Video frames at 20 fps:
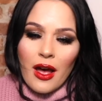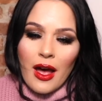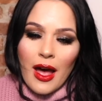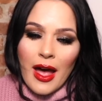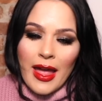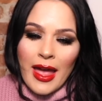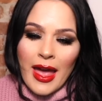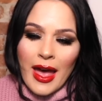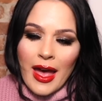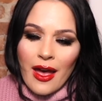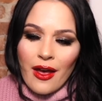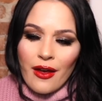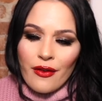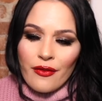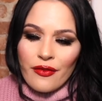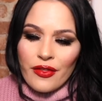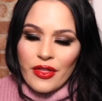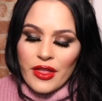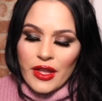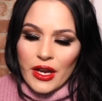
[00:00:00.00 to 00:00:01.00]
I
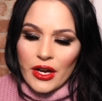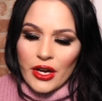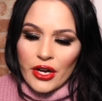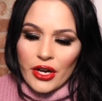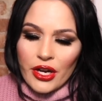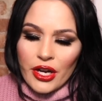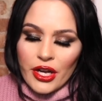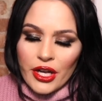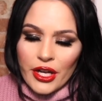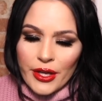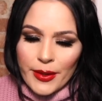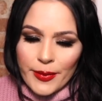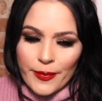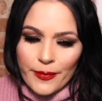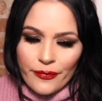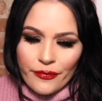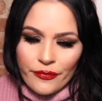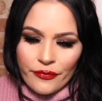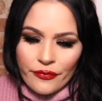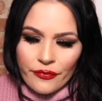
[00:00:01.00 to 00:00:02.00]
have their, um,
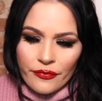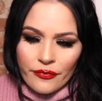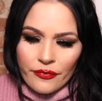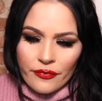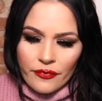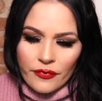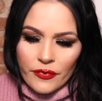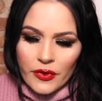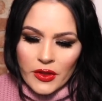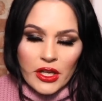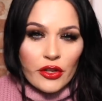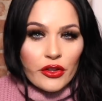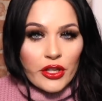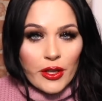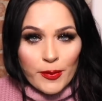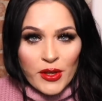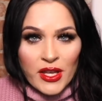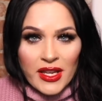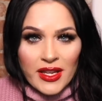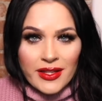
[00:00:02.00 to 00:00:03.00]
their
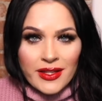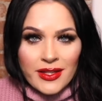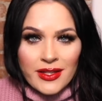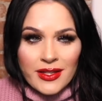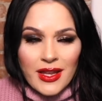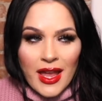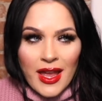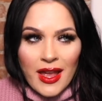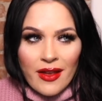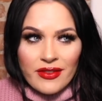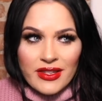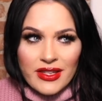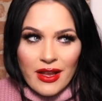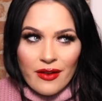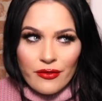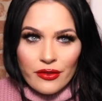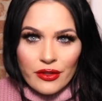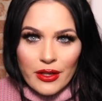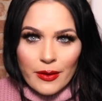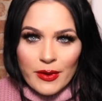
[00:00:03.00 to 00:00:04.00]
lip kits. I have
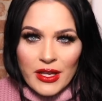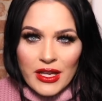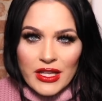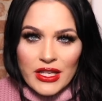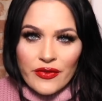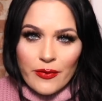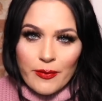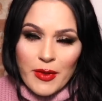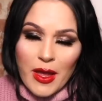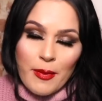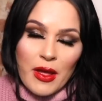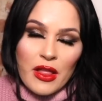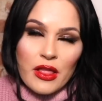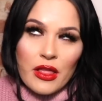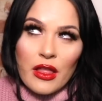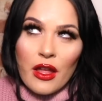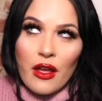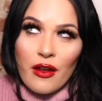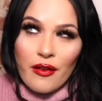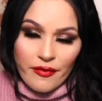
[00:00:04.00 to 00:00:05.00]
several lip kits from them.
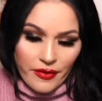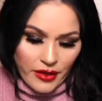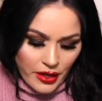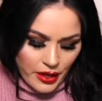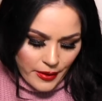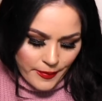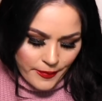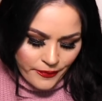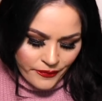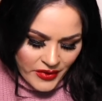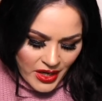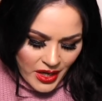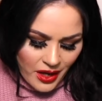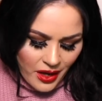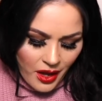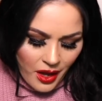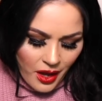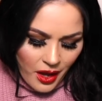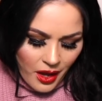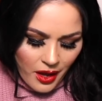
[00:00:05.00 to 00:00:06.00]
I love them.
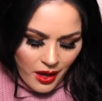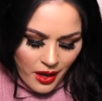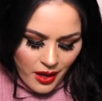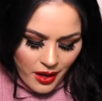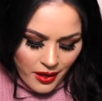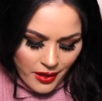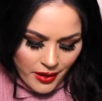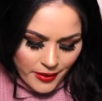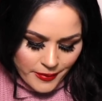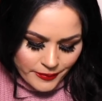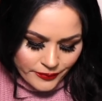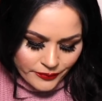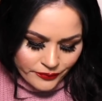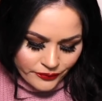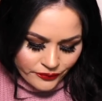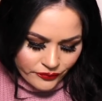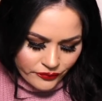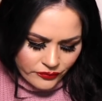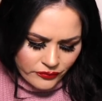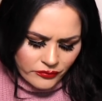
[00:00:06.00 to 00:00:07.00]
Um,
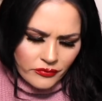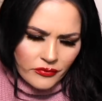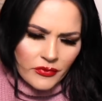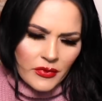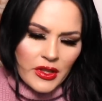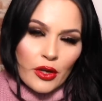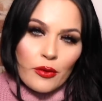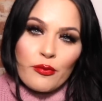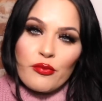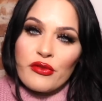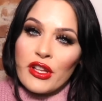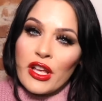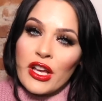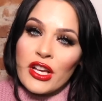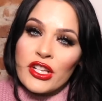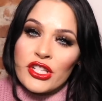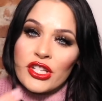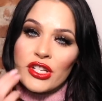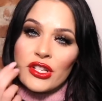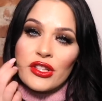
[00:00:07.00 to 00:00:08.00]
their
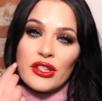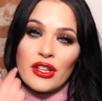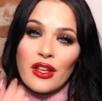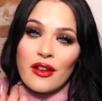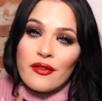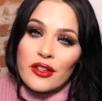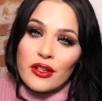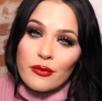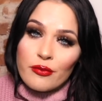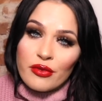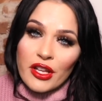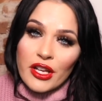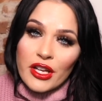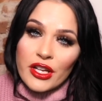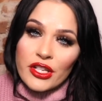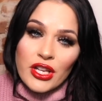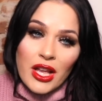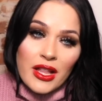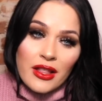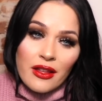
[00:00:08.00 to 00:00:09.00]
blush. Love their
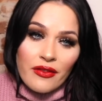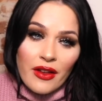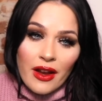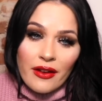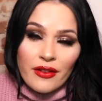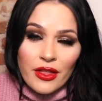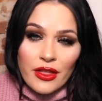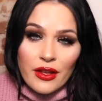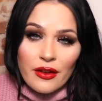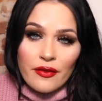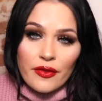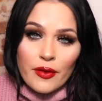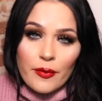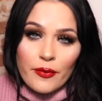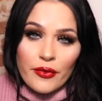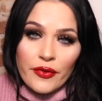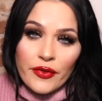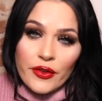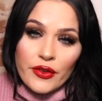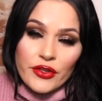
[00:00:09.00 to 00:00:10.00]
blush. I love everything from
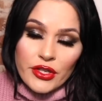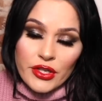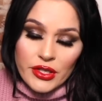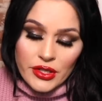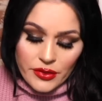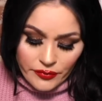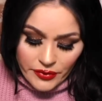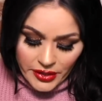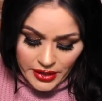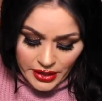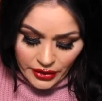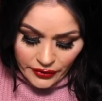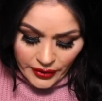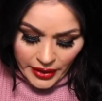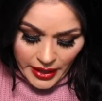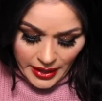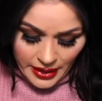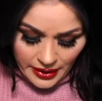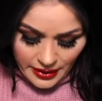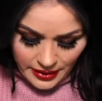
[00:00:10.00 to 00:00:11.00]
Profusion. It's really
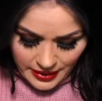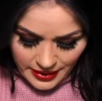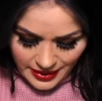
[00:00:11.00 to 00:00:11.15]
great.